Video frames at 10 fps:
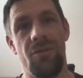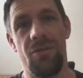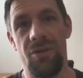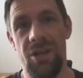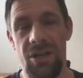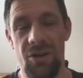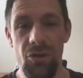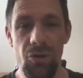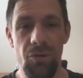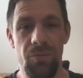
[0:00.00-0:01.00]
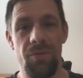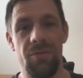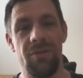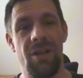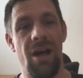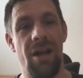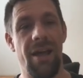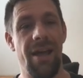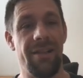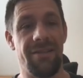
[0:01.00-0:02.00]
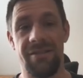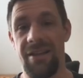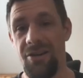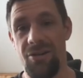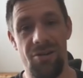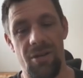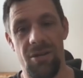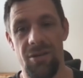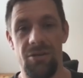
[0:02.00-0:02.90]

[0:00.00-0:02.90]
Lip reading: need a loop that handles error,